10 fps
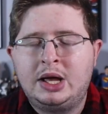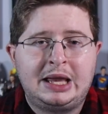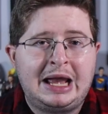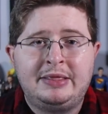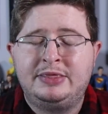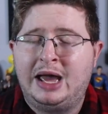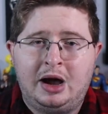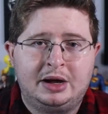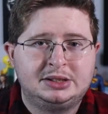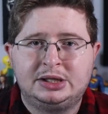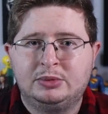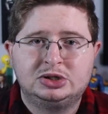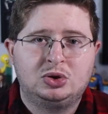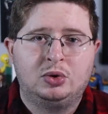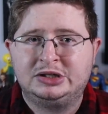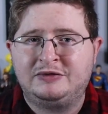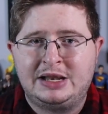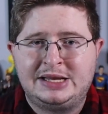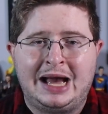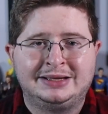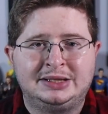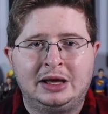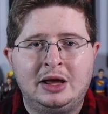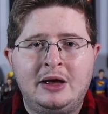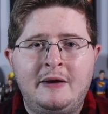Again, that Hans Zimmer score is fantastic,